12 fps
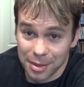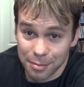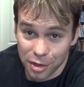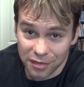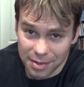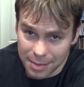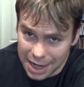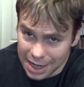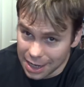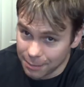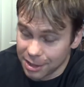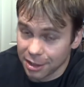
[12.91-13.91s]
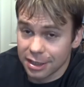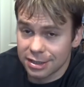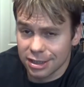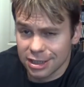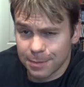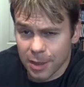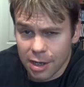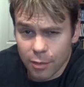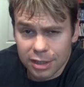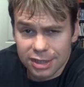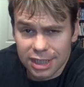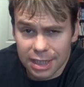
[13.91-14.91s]
Movie Mayhem here at Suspiria
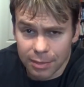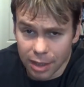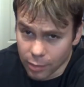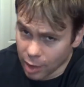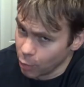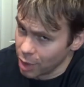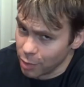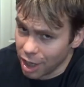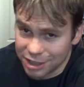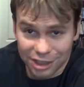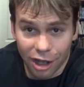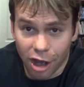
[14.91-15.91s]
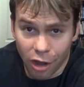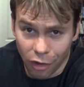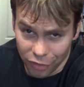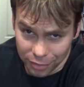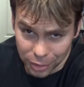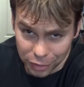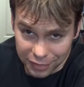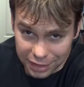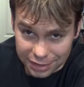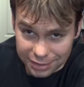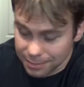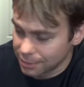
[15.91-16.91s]
Works Cinema, where we watch all the
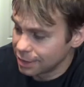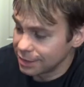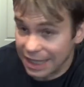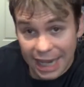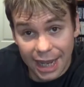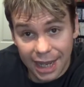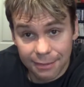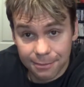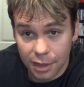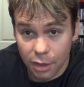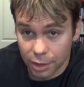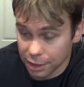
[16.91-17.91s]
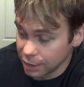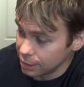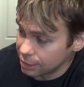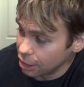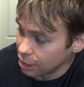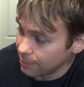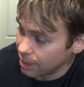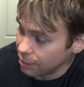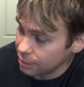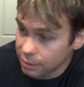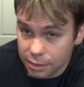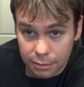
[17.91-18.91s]
movies. Today, we're going to talk
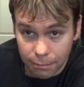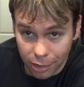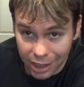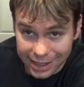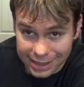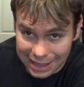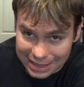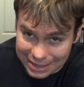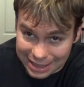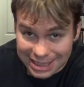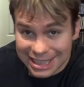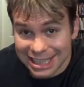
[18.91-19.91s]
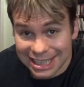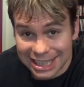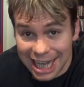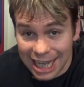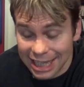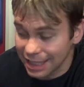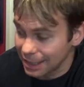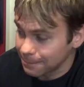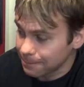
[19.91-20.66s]
about Brian Yuzna's Society.